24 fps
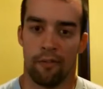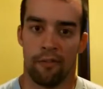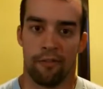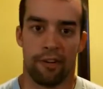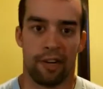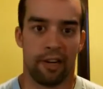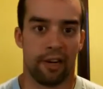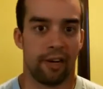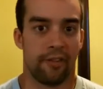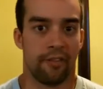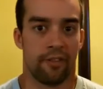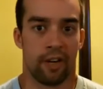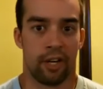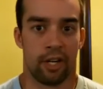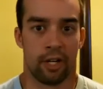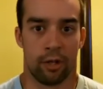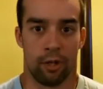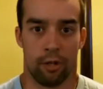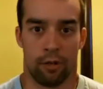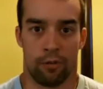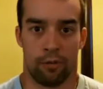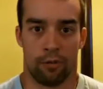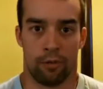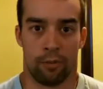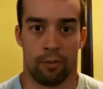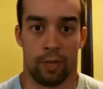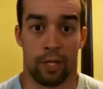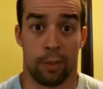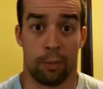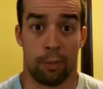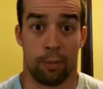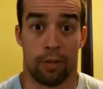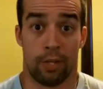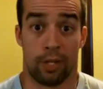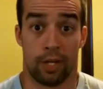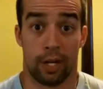very good for
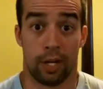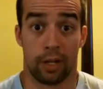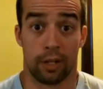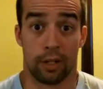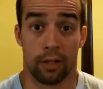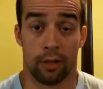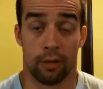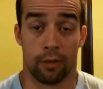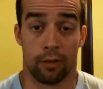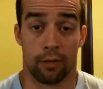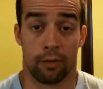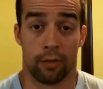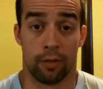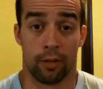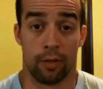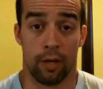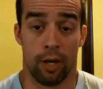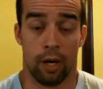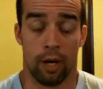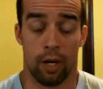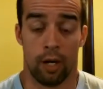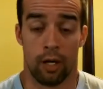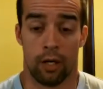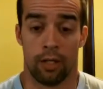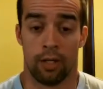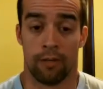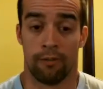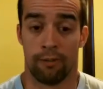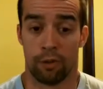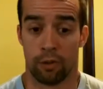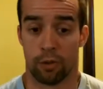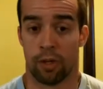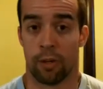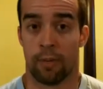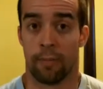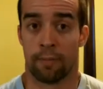being productive.
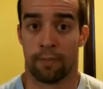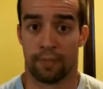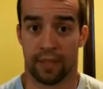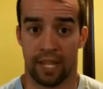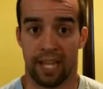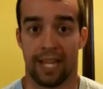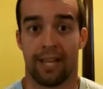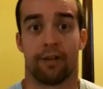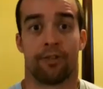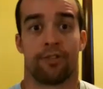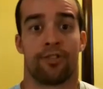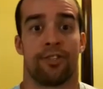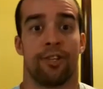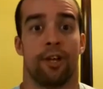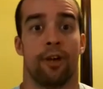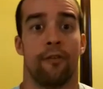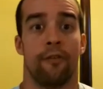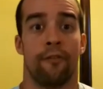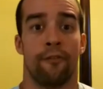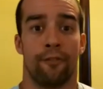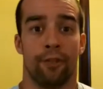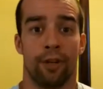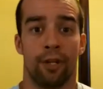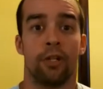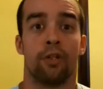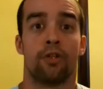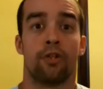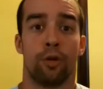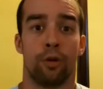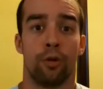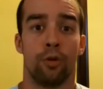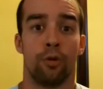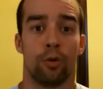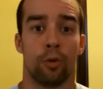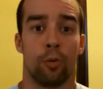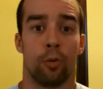If you can get yourself
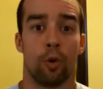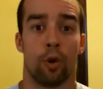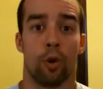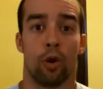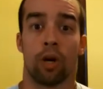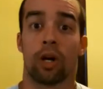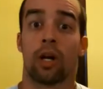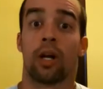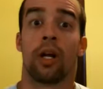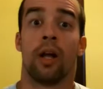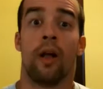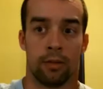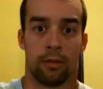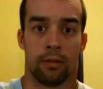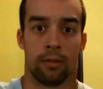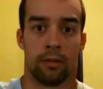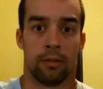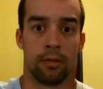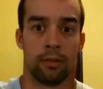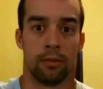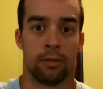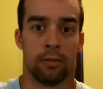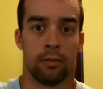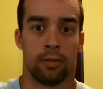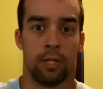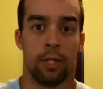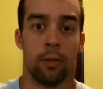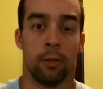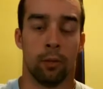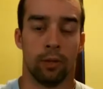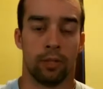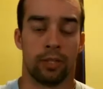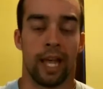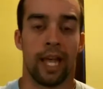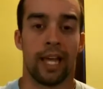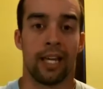to the work, it
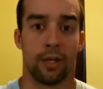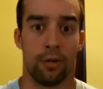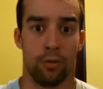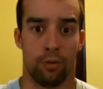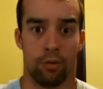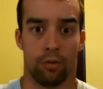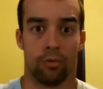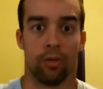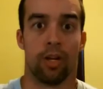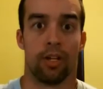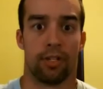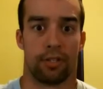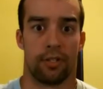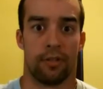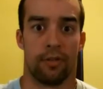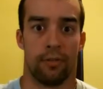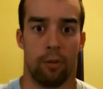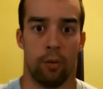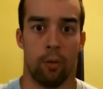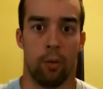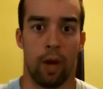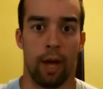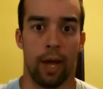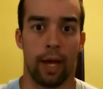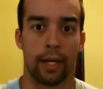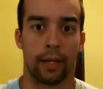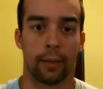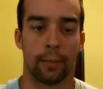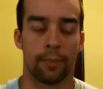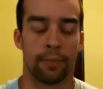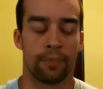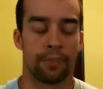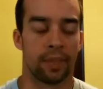will take you the rest of the way.